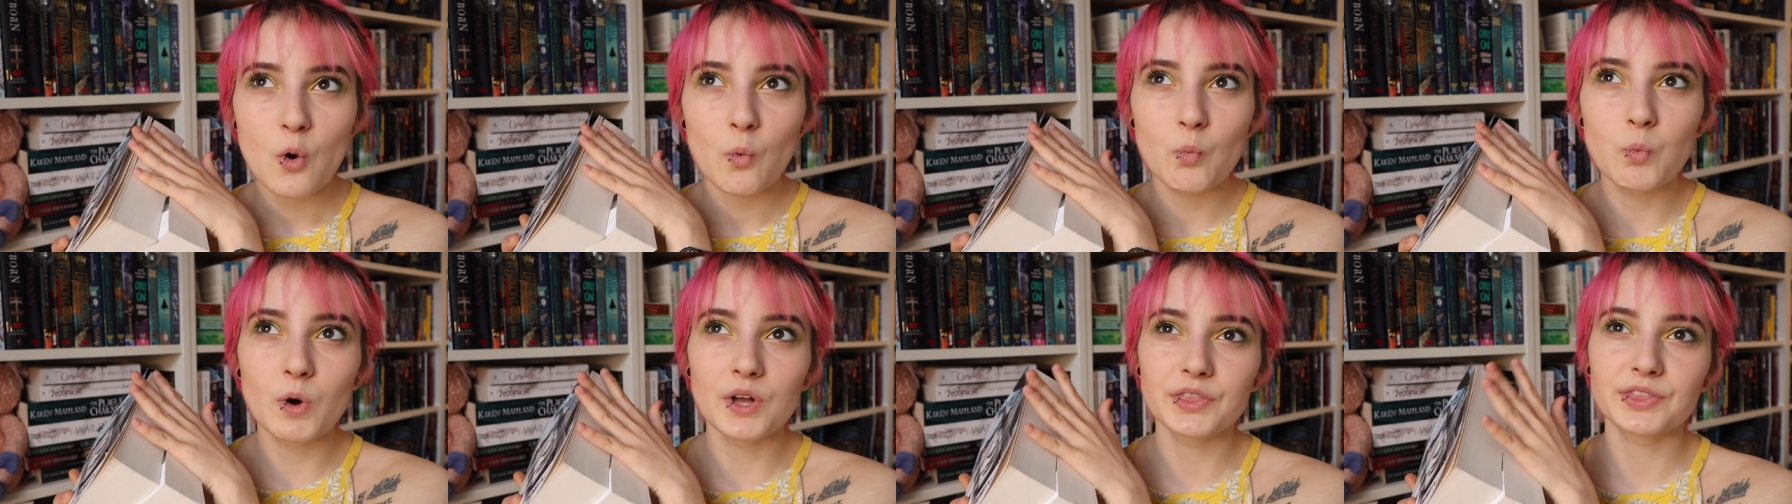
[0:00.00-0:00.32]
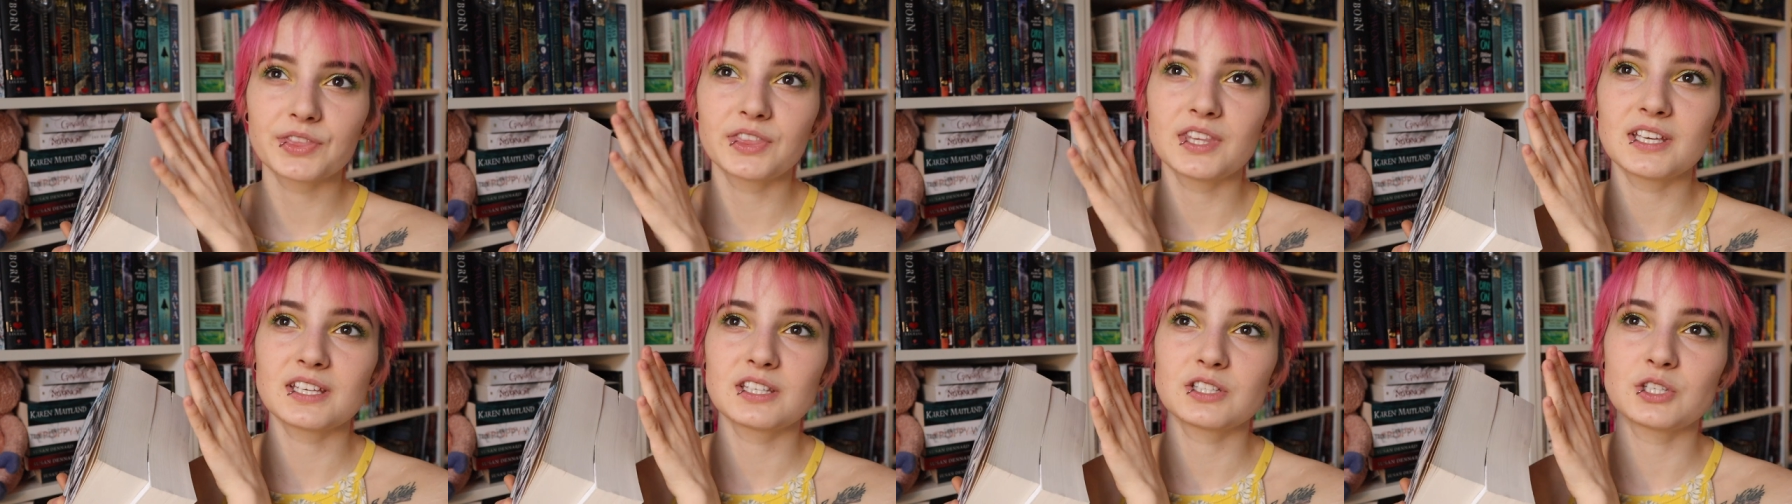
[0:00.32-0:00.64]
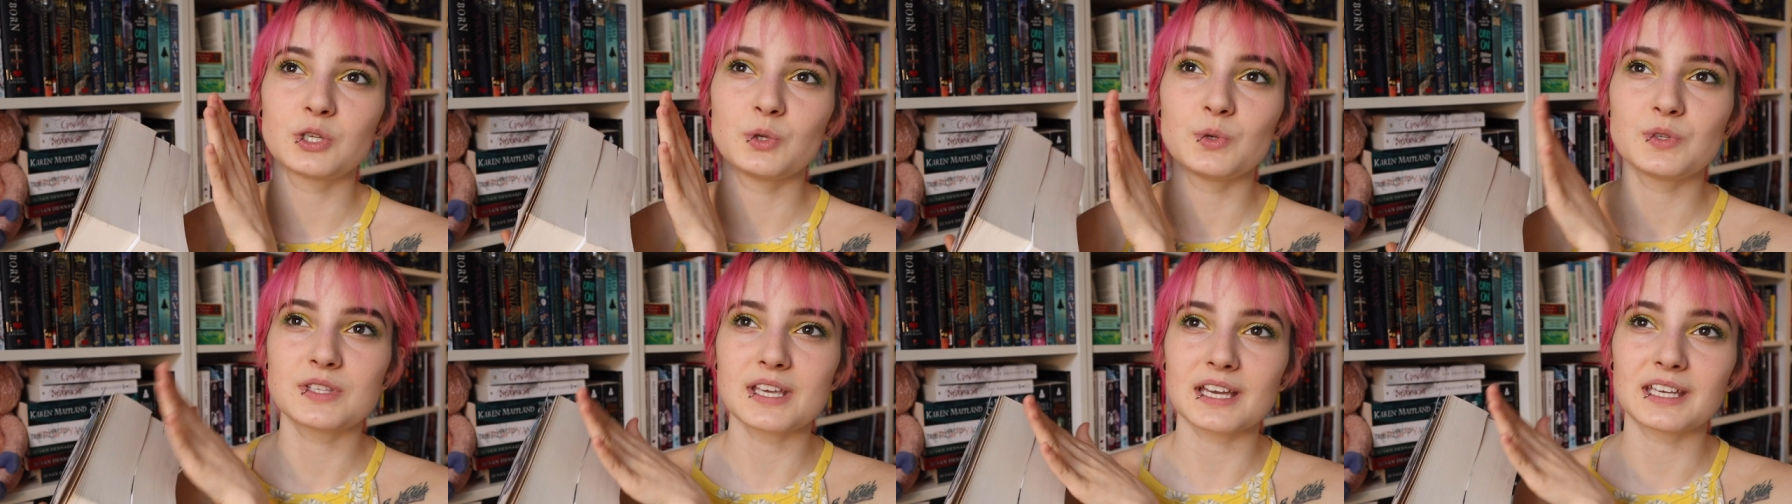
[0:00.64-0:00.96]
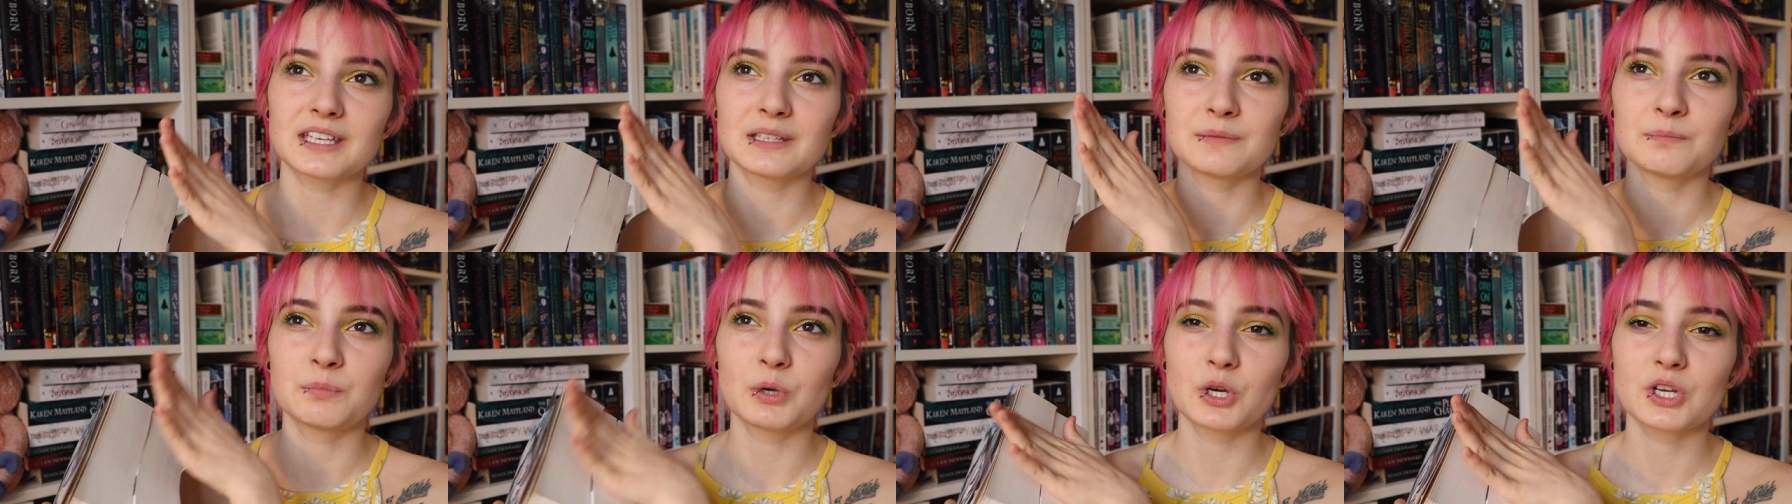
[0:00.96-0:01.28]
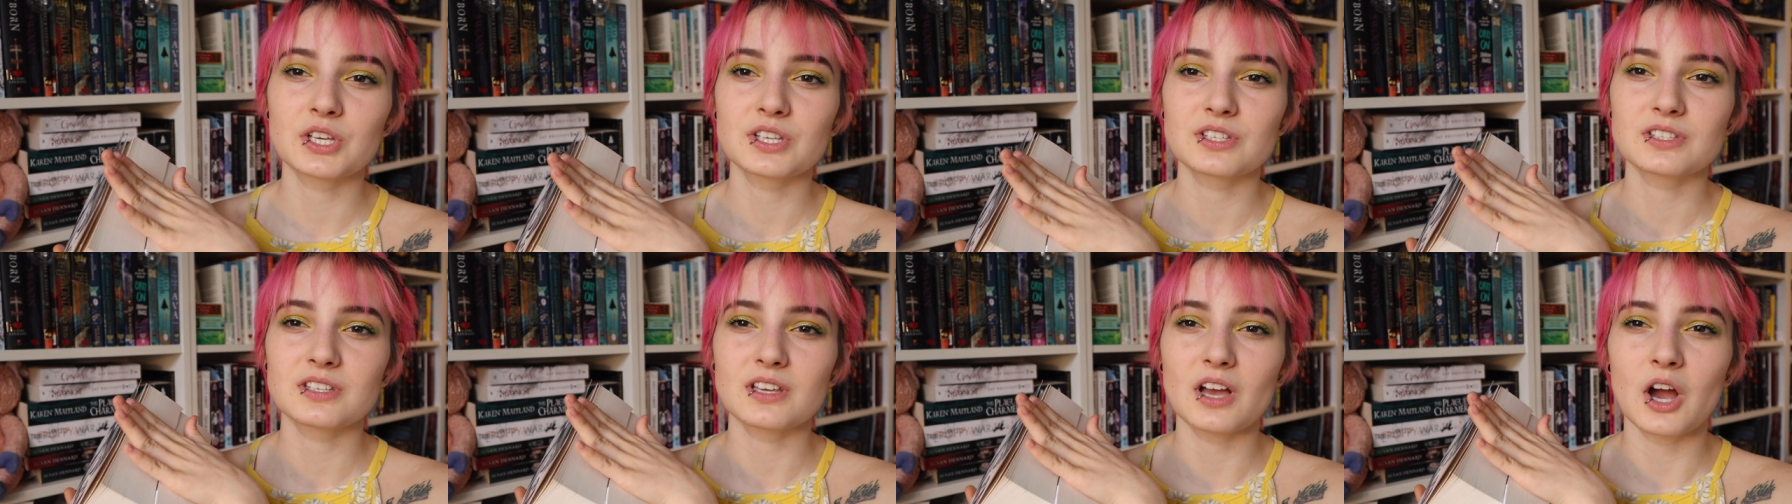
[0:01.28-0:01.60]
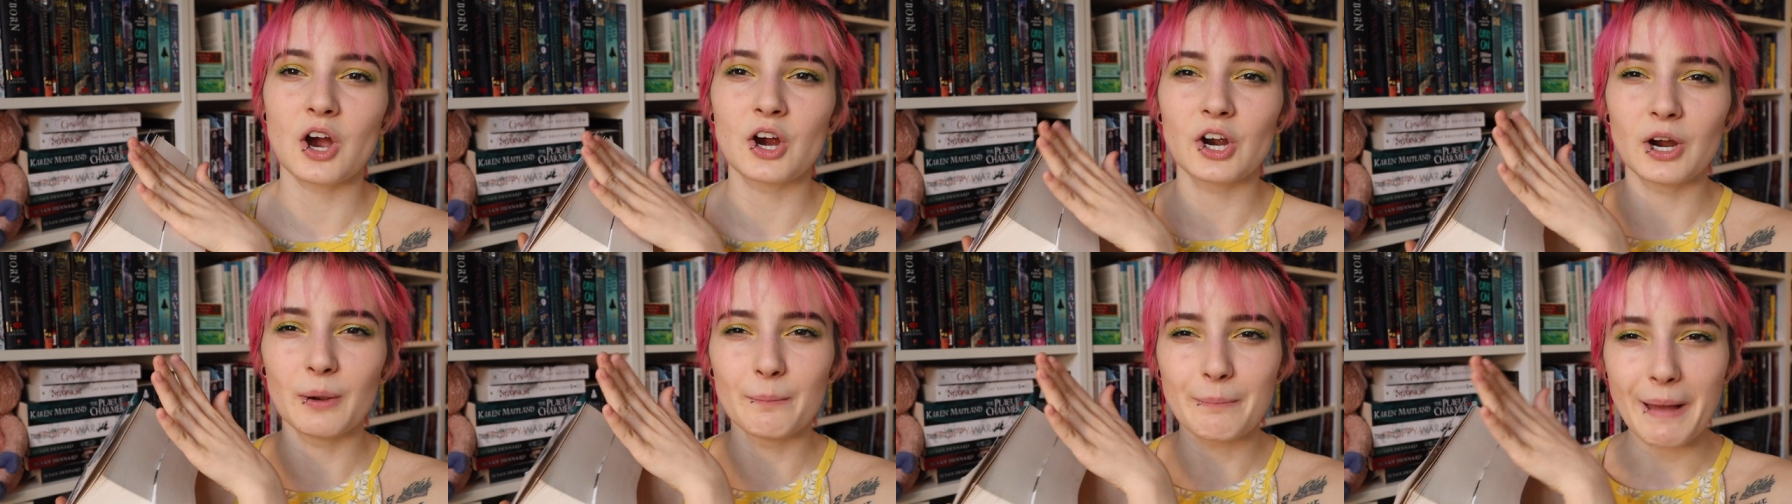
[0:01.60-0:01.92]
what the two second books
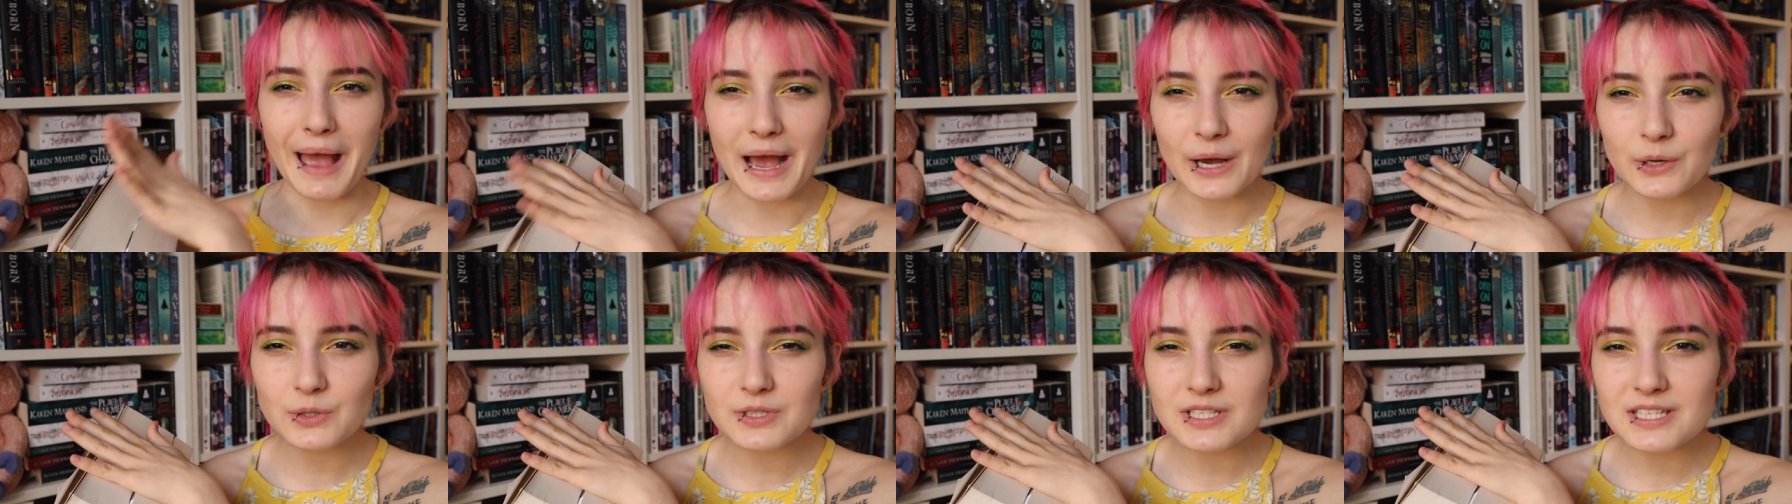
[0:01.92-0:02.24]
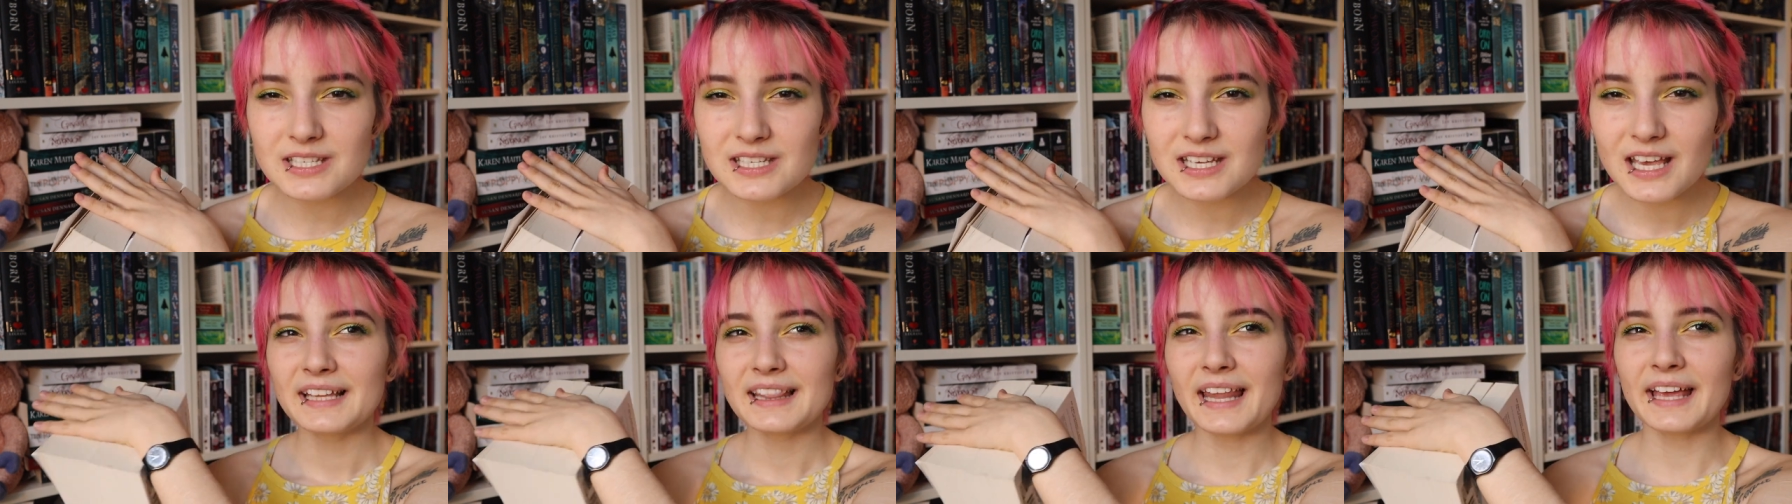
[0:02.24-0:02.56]
are about.